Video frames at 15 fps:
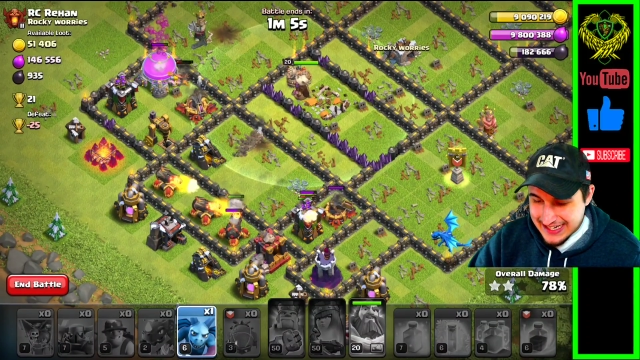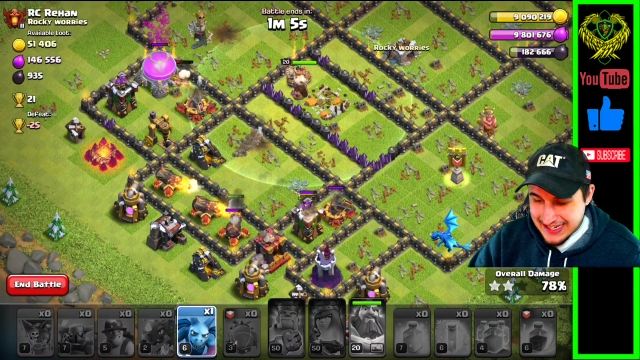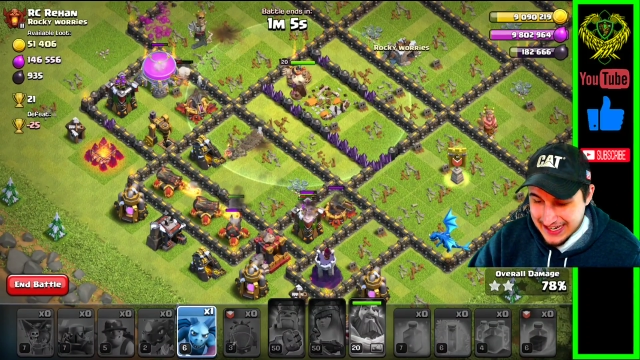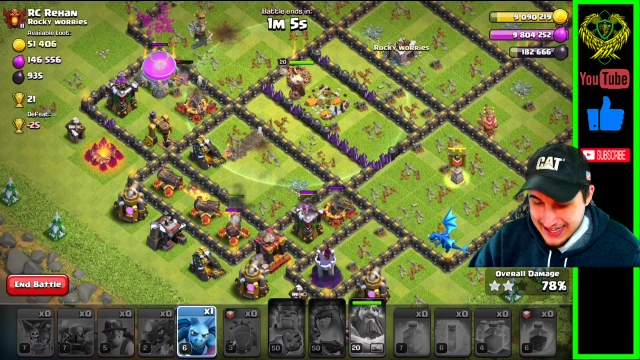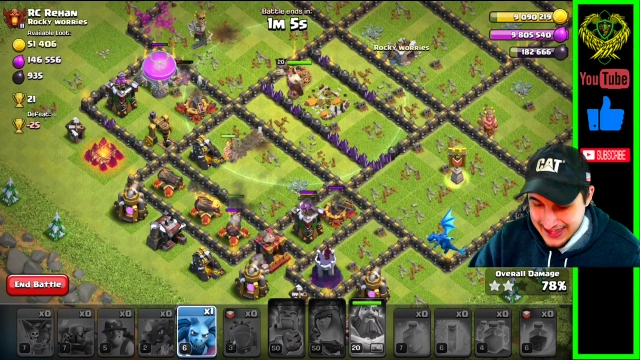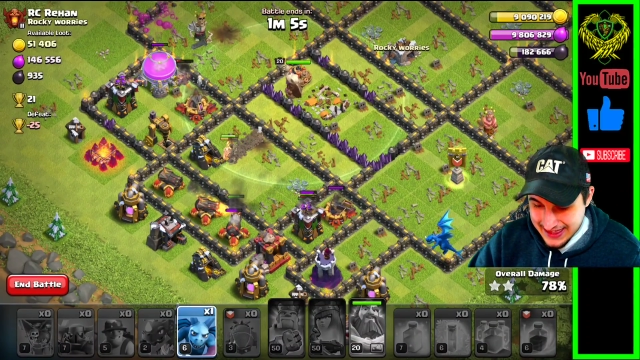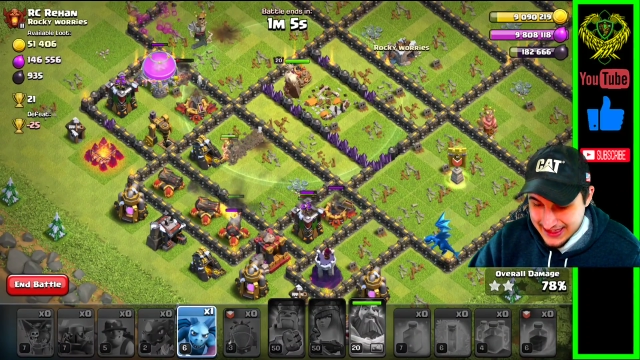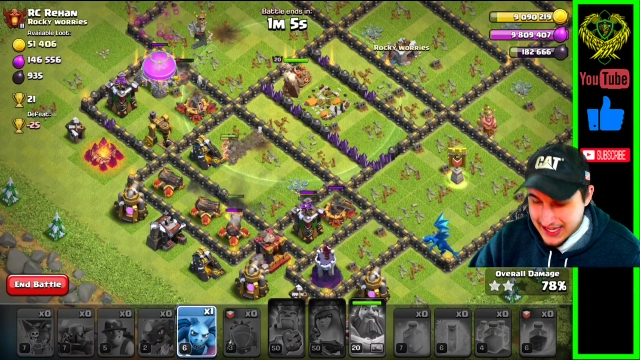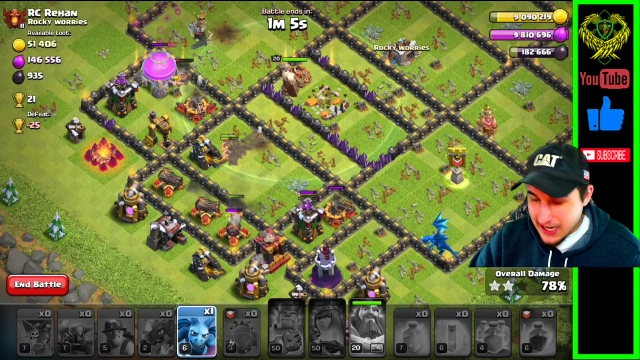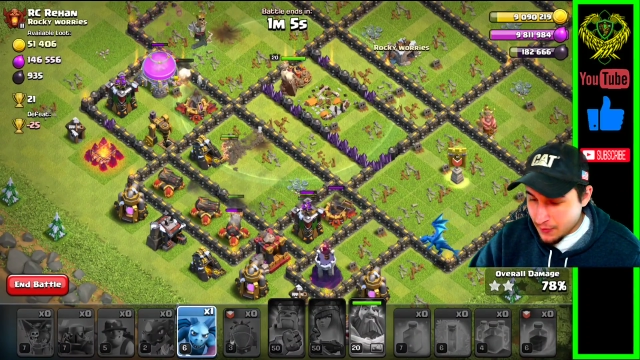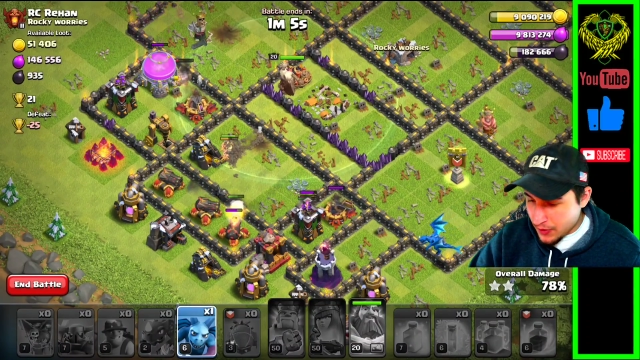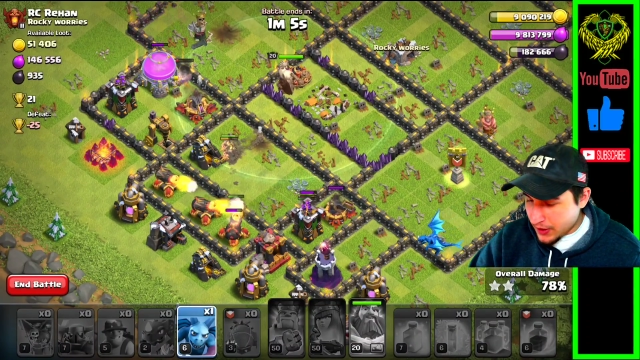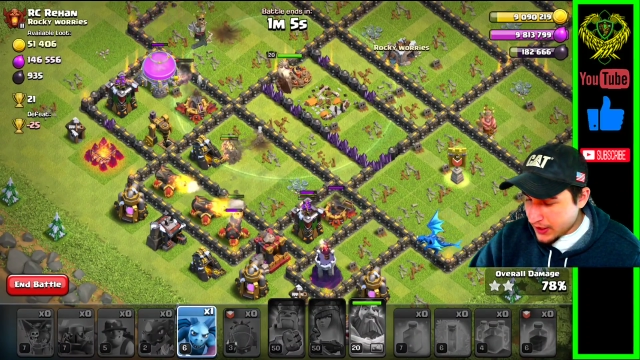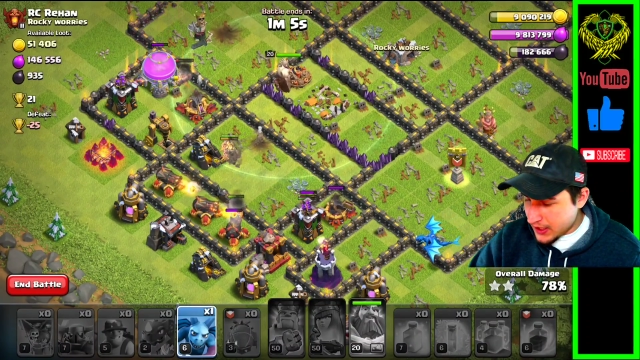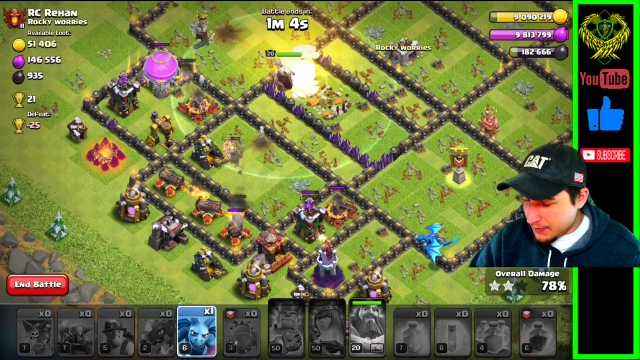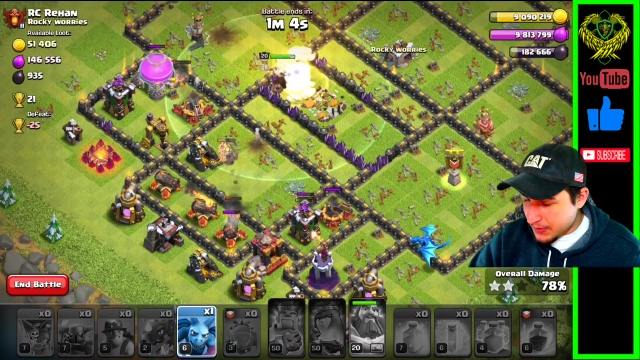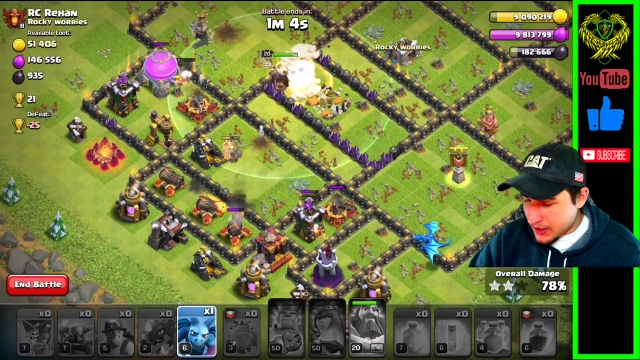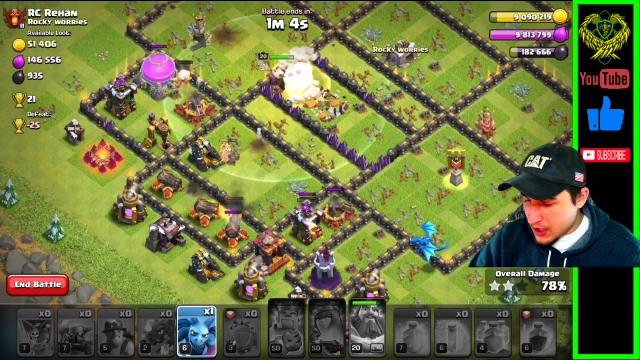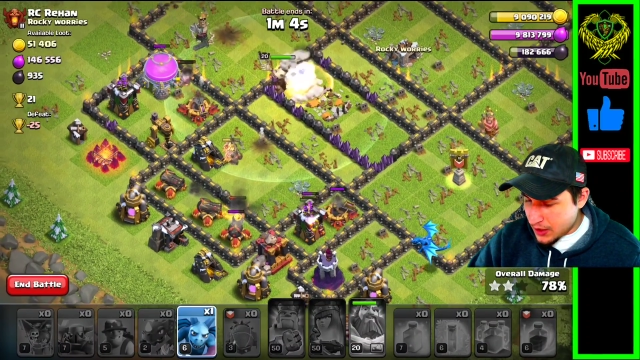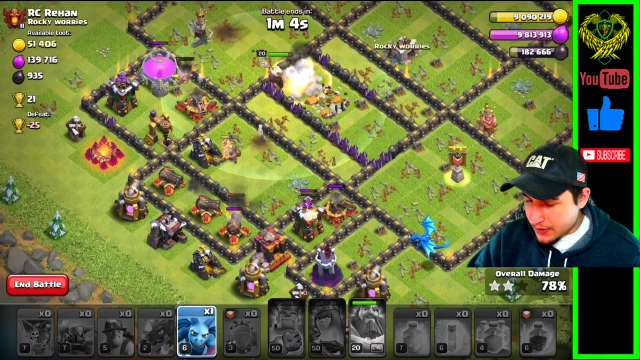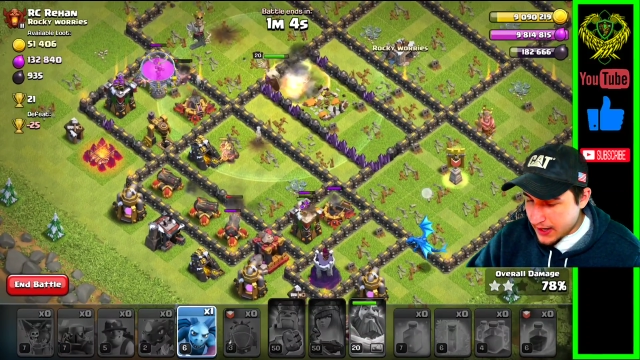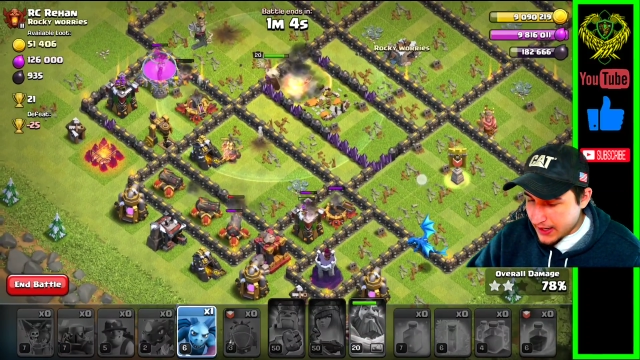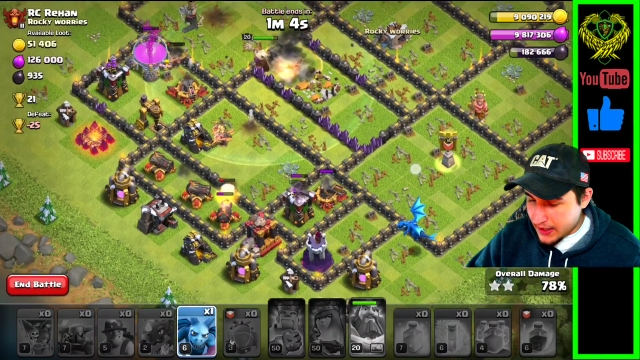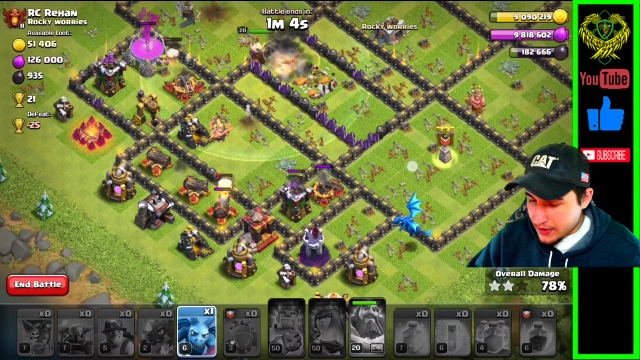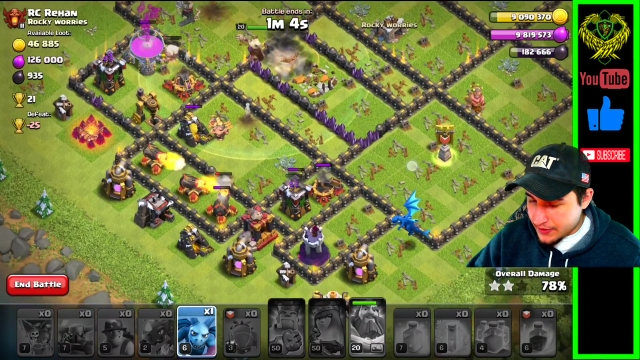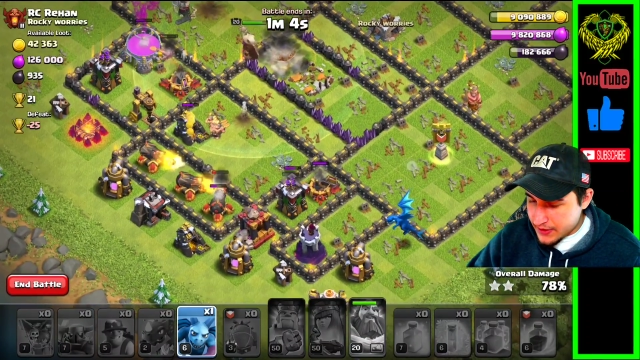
I think we're going to be all right here.